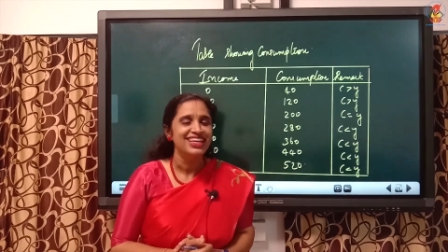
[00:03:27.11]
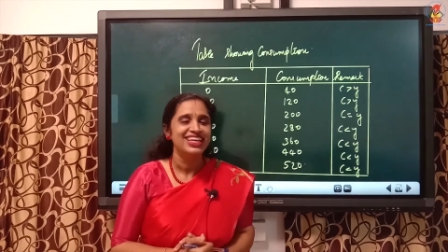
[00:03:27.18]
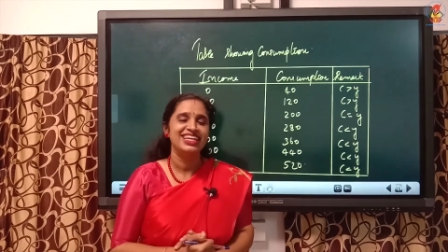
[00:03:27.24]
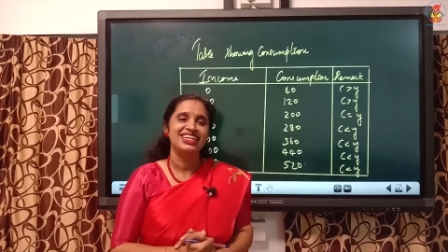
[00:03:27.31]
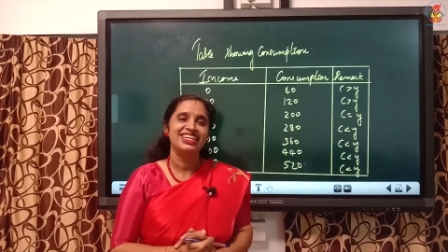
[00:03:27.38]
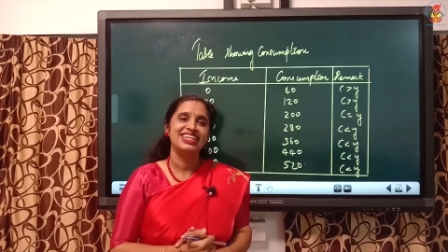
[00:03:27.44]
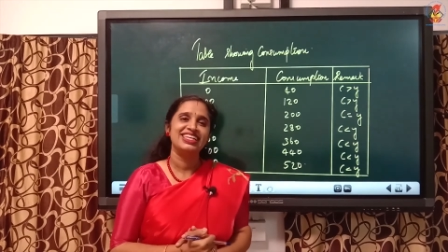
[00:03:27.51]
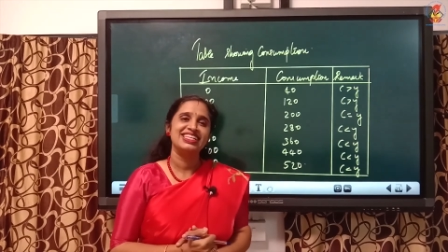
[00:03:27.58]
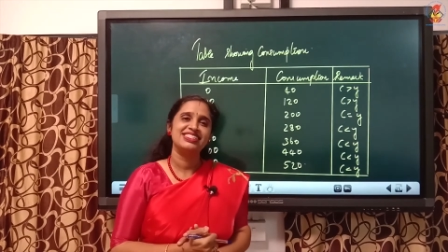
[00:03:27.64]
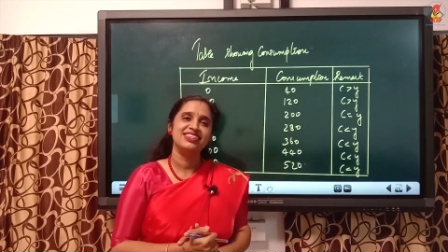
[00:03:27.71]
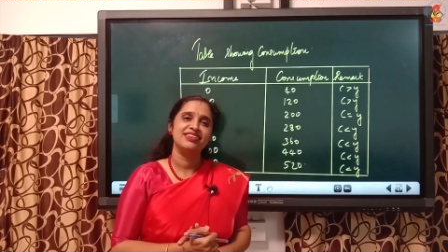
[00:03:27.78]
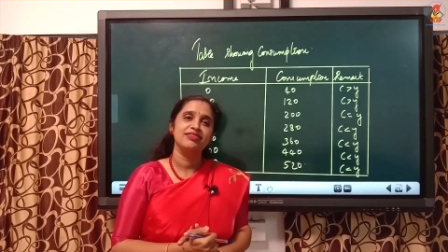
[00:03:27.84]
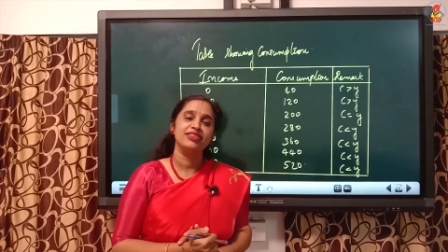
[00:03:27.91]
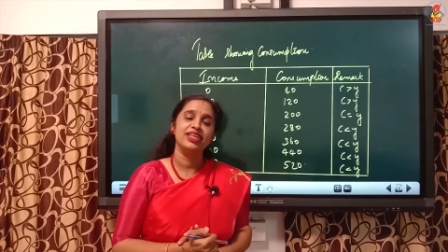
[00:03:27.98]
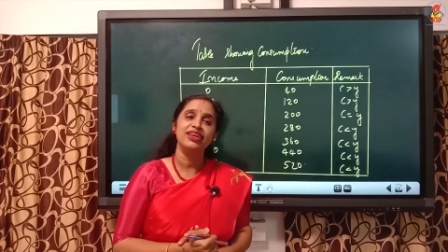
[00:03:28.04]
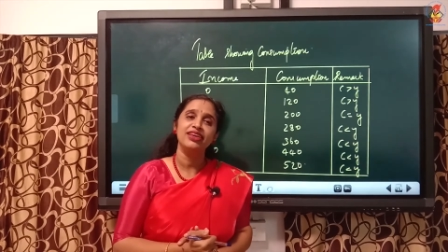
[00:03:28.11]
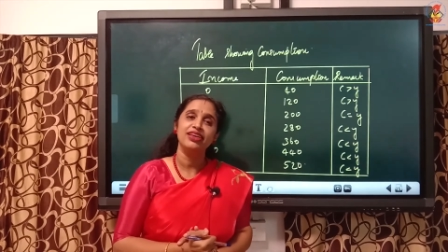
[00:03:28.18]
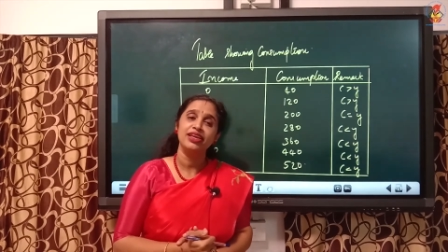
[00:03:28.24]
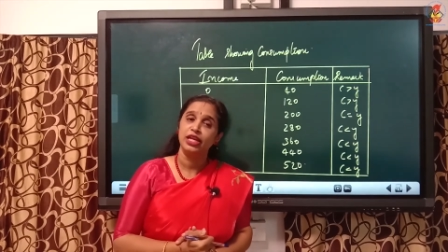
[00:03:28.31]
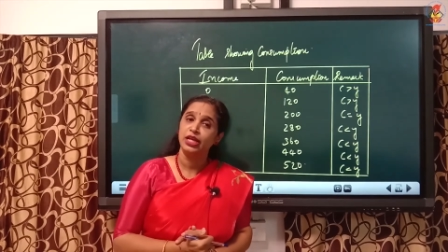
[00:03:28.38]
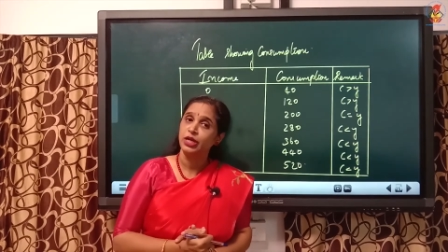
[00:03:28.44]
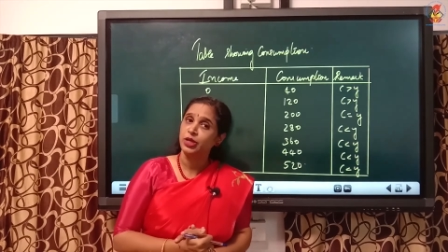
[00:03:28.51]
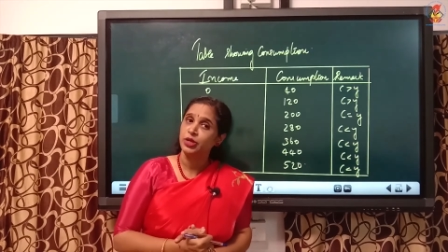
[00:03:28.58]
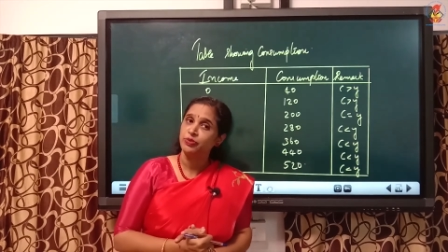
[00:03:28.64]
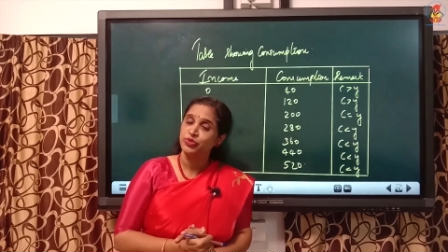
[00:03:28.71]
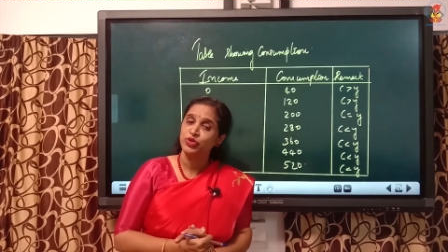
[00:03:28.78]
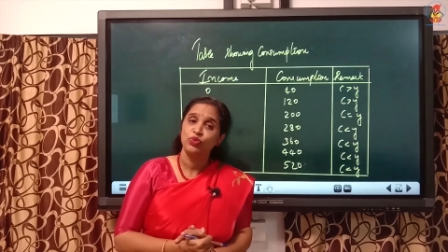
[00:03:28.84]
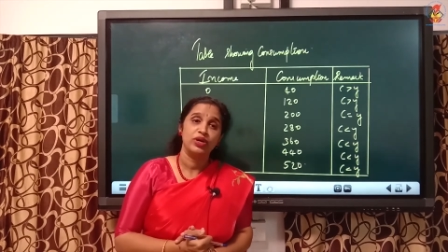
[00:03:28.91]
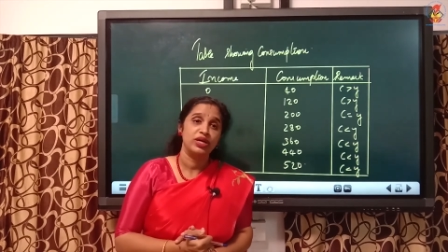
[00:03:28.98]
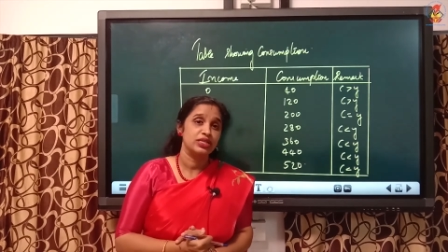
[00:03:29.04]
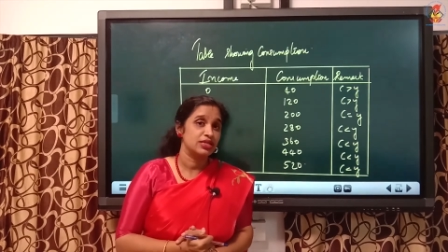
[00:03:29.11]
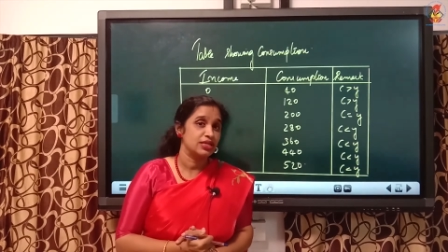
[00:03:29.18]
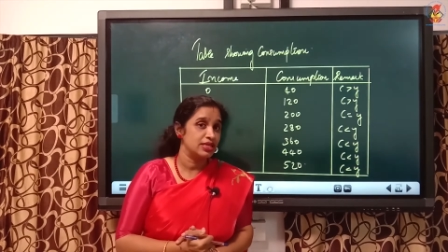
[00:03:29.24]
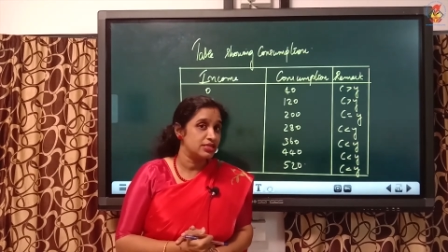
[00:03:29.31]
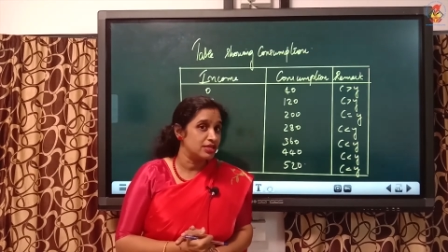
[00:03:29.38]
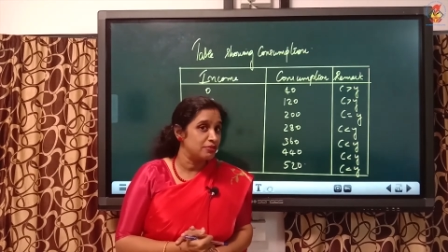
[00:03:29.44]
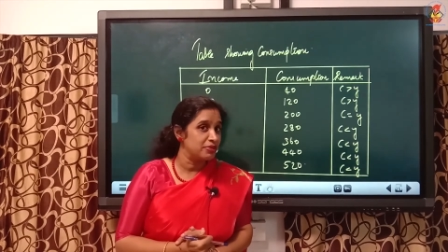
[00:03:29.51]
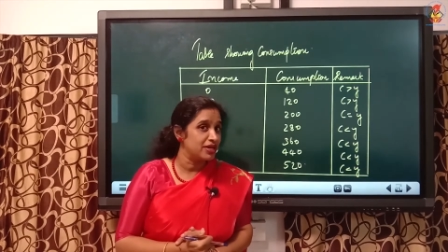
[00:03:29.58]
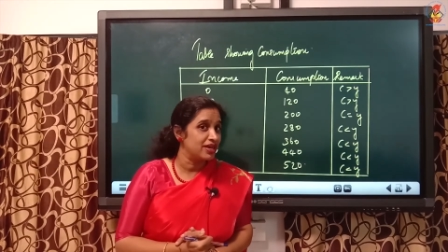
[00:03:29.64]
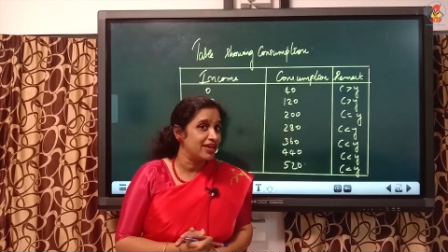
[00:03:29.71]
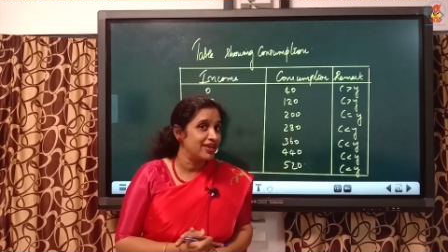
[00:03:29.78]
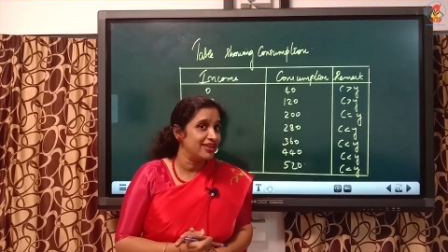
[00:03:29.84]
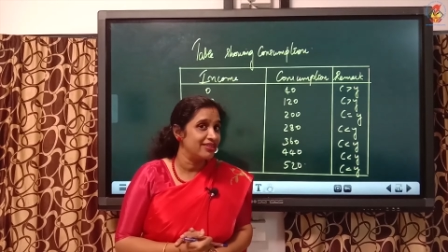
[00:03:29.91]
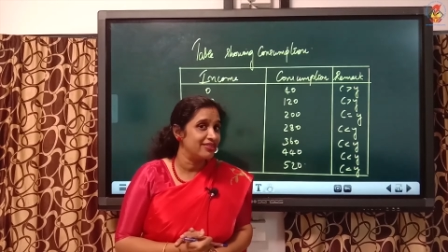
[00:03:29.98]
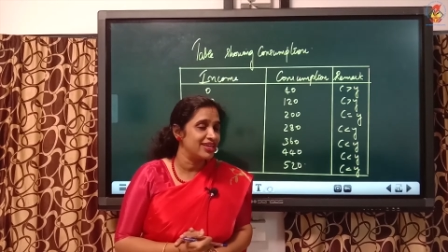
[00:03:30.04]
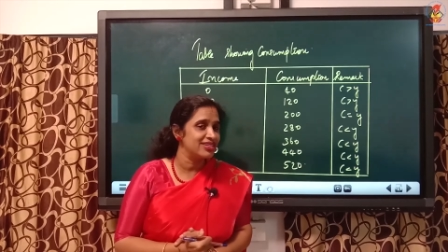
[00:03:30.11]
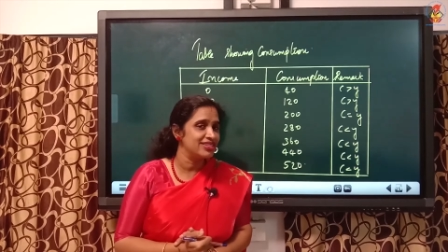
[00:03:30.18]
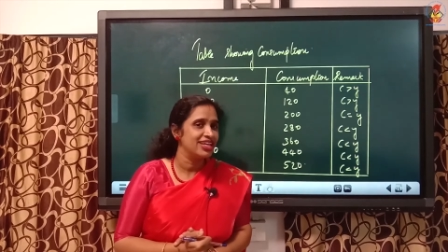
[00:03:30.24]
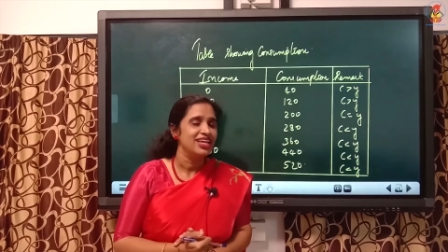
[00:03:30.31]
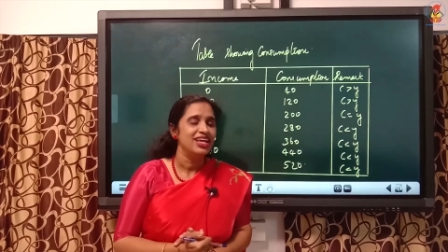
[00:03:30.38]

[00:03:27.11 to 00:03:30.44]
increase in the income. What is the reason behind that?